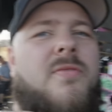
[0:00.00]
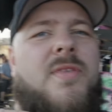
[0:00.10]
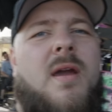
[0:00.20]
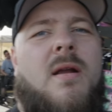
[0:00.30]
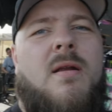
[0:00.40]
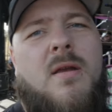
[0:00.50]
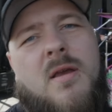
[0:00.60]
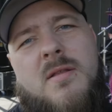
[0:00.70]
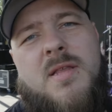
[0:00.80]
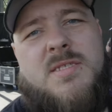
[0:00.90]
there
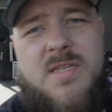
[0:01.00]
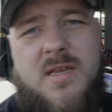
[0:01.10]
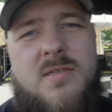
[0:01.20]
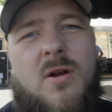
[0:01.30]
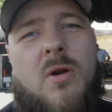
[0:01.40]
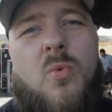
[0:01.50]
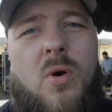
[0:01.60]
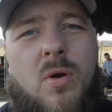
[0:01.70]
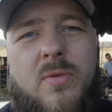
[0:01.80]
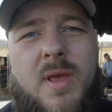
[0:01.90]
next to the guitar
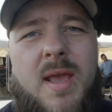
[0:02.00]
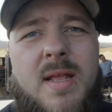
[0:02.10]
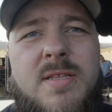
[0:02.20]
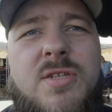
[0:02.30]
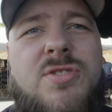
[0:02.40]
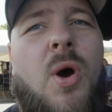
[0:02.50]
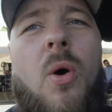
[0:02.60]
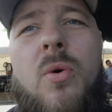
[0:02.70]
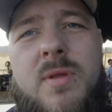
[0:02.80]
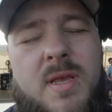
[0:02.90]
world, and the
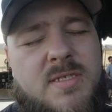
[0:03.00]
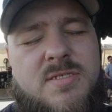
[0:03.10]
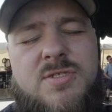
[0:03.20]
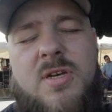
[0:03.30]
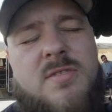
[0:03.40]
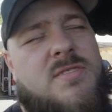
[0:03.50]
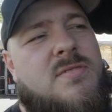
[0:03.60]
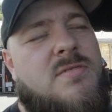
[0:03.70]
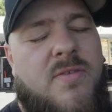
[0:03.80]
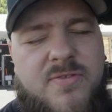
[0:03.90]
tone is just
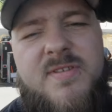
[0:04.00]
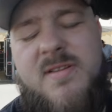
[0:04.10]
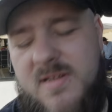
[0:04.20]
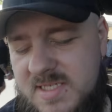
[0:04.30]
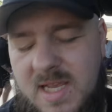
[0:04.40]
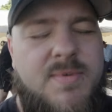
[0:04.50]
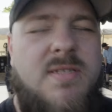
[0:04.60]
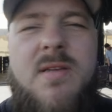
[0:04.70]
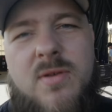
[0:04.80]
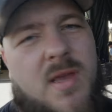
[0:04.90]
the same
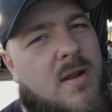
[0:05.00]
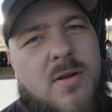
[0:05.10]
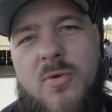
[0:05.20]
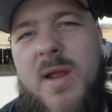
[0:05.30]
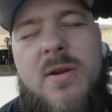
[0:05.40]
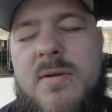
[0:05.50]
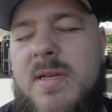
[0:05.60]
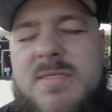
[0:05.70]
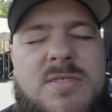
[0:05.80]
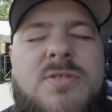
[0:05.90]
thing that you get on a record.
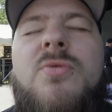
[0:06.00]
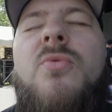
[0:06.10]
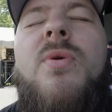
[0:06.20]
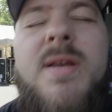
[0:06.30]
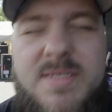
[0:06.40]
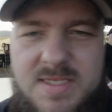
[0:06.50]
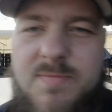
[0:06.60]
It's crazy,